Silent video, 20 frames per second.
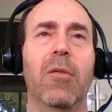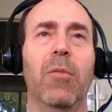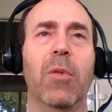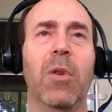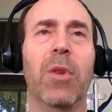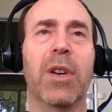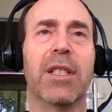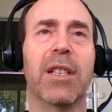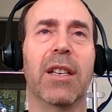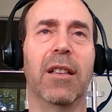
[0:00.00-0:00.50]

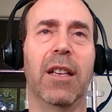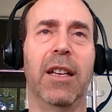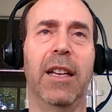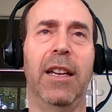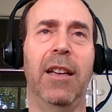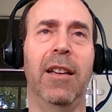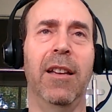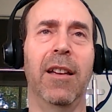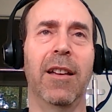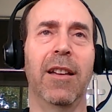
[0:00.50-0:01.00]
We
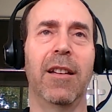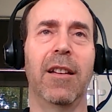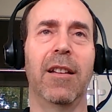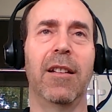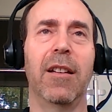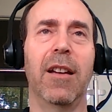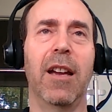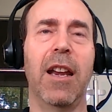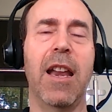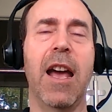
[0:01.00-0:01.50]
recently
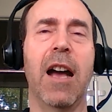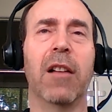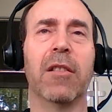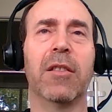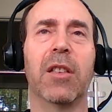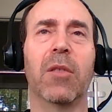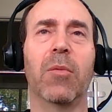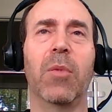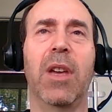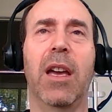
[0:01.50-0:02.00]

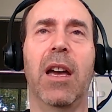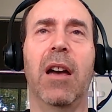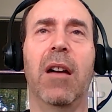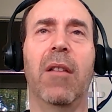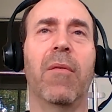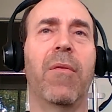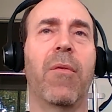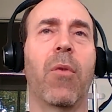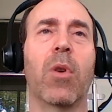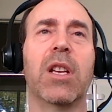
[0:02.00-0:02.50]
announced that we
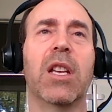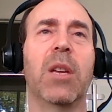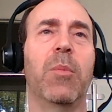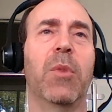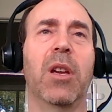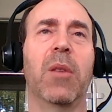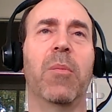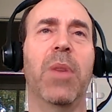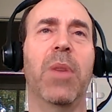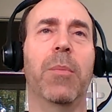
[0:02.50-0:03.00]
have 14
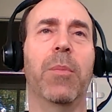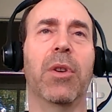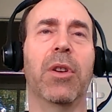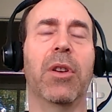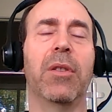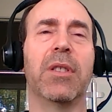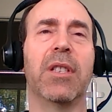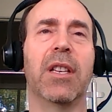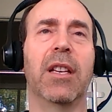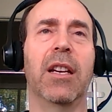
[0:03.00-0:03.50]
million people
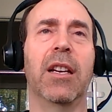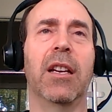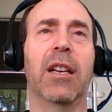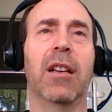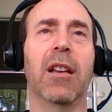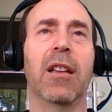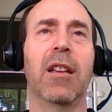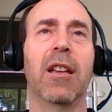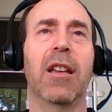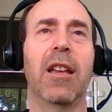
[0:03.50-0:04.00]
using
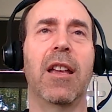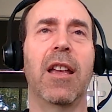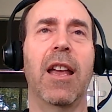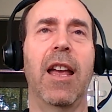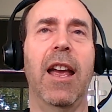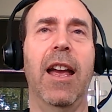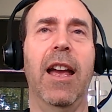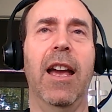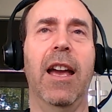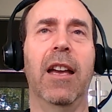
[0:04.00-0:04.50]
it,
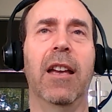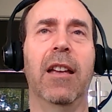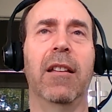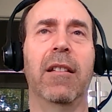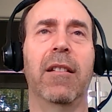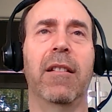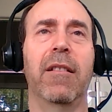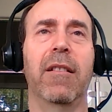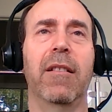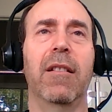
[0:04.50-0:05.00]

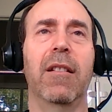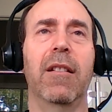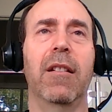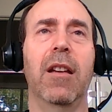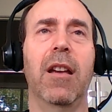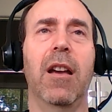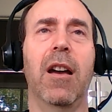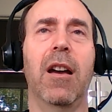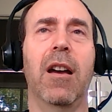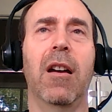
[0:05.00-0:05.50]
and
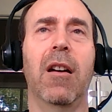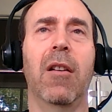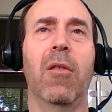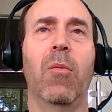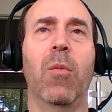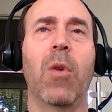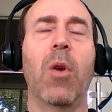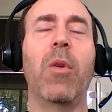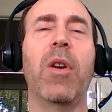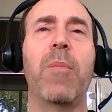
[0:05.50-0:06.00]

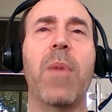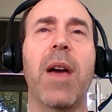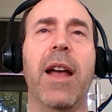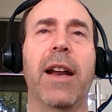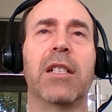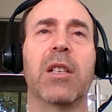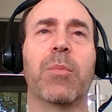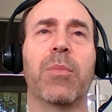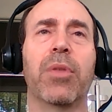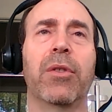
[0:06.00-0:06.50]
what we've
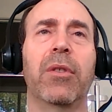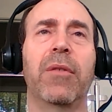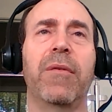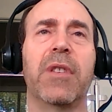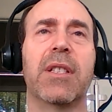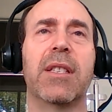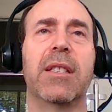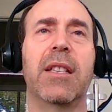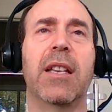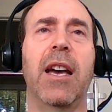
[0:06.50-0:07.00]
managed to
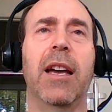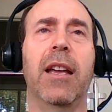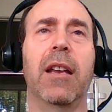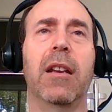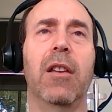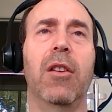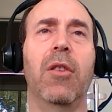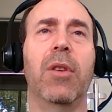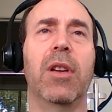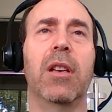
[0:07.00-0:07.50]
prove is
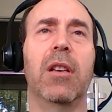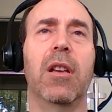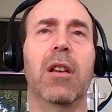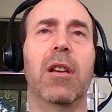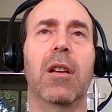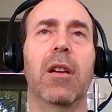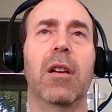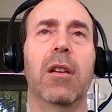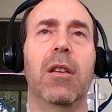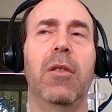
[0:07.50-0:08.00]
that you
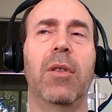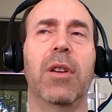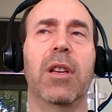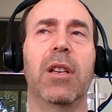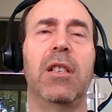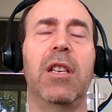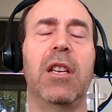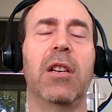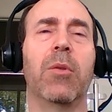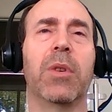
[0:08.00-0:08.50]

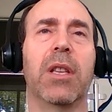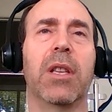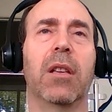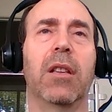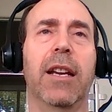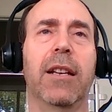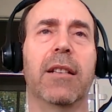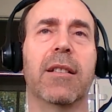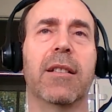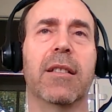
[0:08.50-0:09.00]
can deal with the
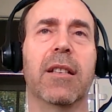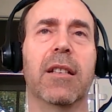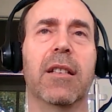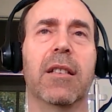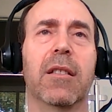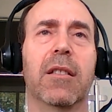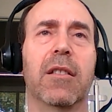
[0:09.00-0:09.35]
latencies.